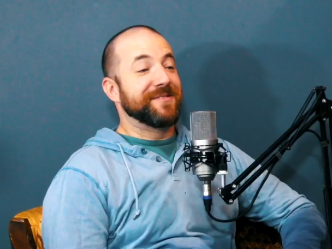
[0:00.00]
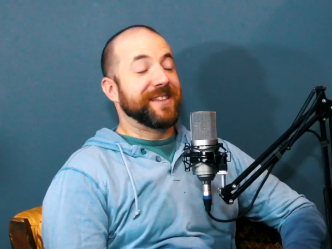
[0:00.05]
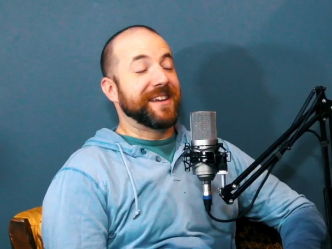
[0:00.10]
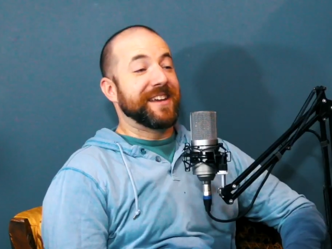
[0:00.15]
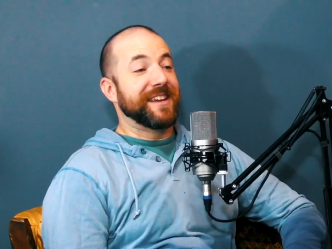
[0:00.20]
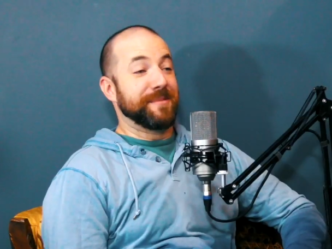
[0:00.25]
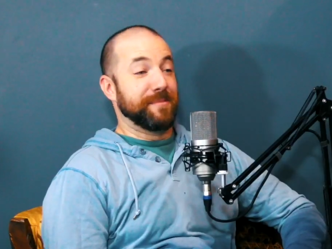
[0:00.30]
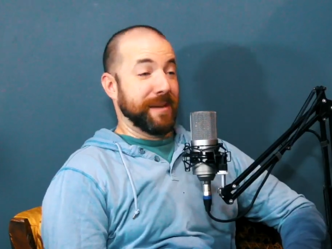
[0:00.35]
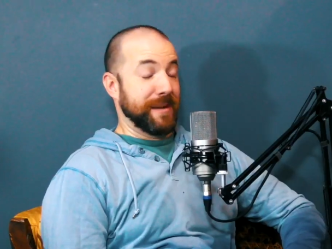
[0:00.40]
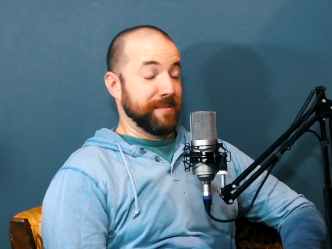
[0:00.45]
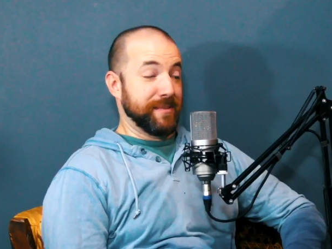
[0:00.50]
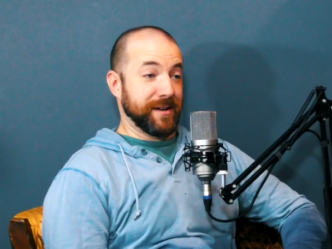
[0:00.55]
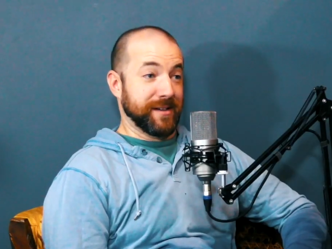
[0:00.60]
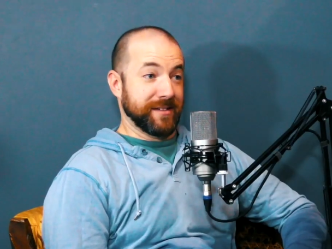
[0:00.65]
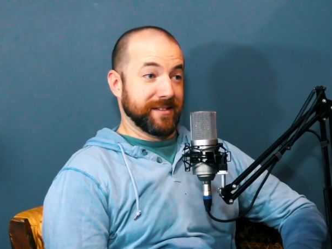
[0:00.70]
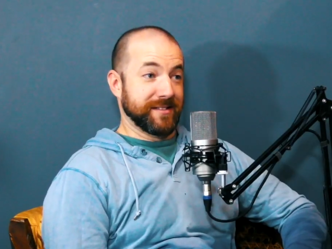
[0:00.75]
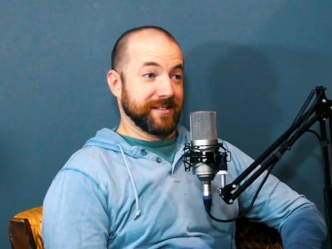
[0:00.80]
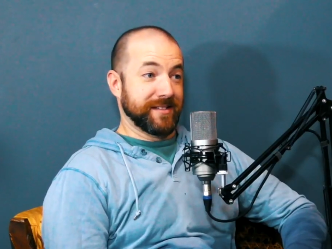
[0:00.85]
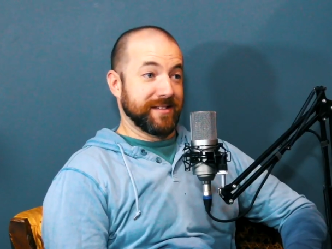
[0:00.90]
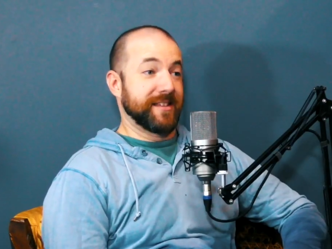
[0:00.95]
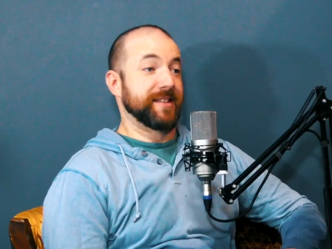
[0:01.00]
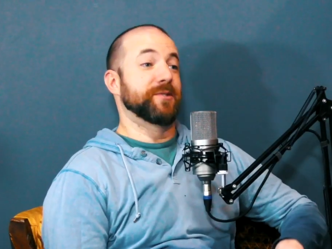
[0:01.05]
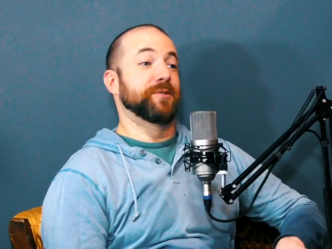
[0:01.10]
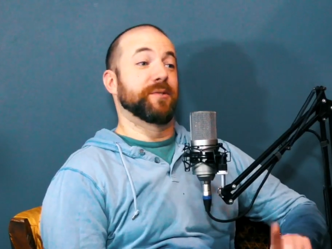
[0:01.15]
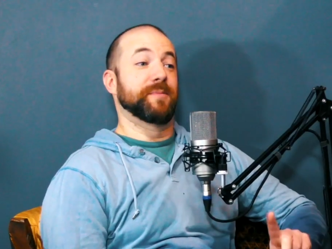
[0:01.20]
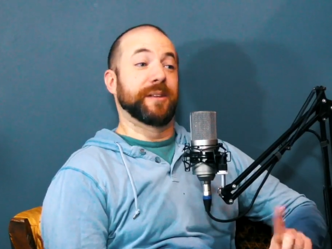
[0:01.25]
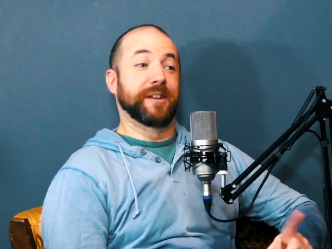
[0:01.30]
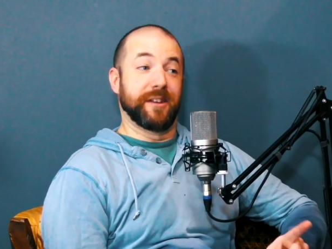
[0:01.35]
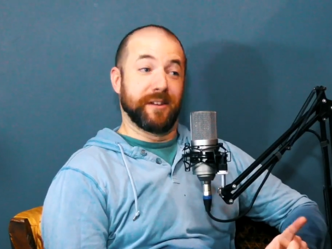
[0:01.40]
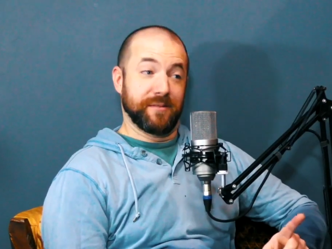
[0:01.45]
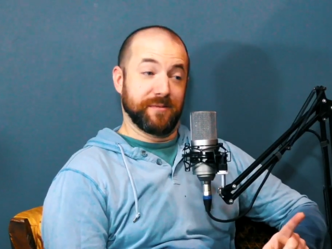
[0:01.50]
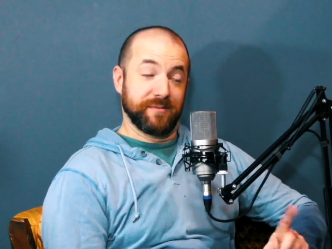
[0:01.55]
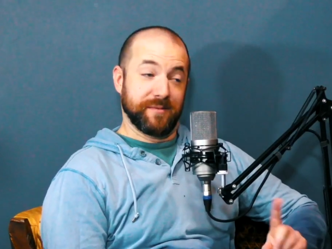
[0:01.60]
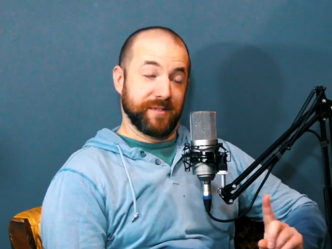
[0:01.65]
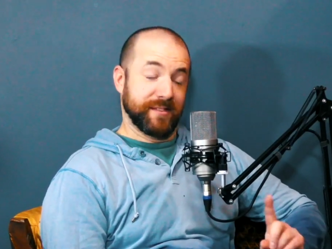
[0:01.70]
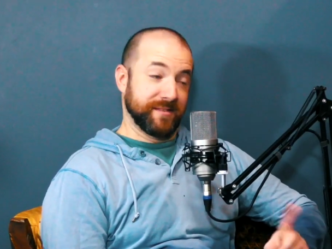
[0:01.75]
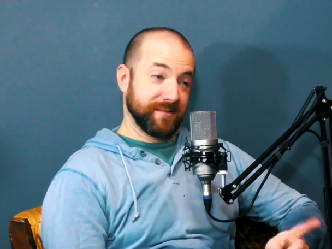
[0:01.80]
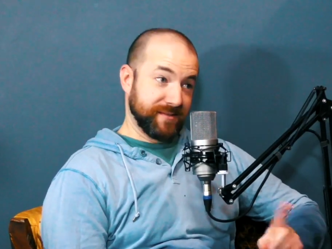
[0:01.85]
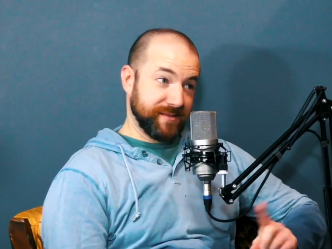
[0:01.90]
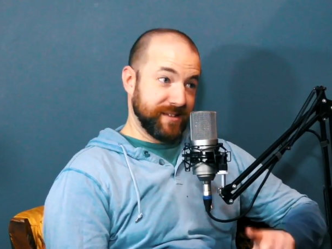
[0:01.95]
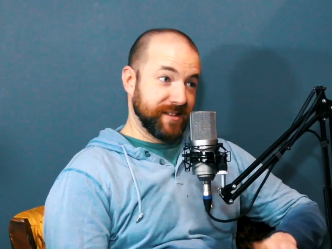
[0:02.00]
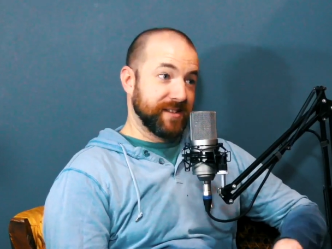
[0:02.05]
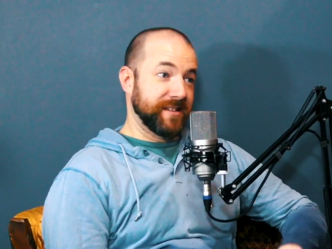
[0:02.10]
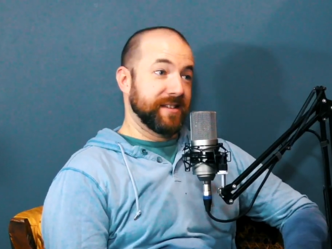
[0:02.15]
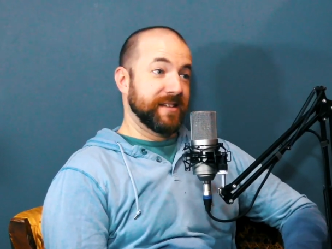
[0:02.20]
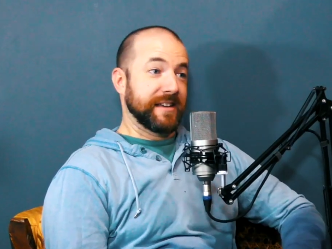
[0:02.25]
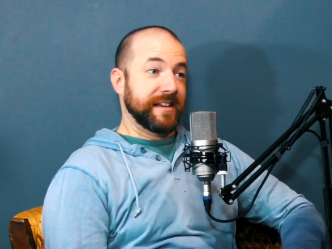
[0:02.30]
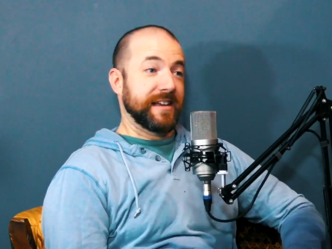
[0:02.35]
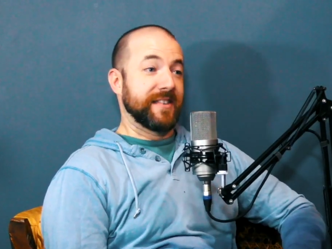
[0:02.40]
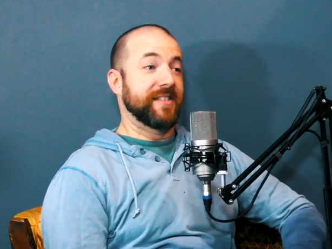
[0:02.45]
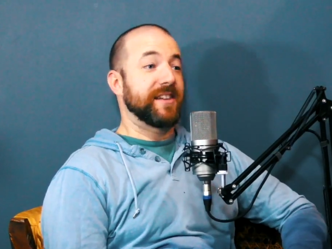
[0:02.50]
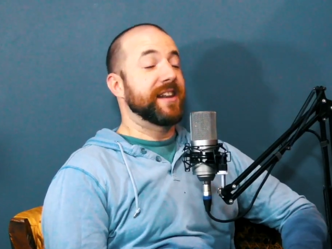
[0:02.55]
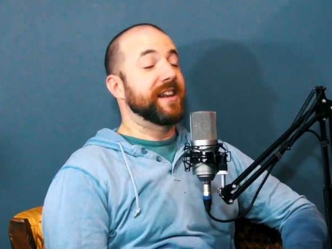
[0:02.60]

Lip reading: they had bed bugs, and they told me no. And then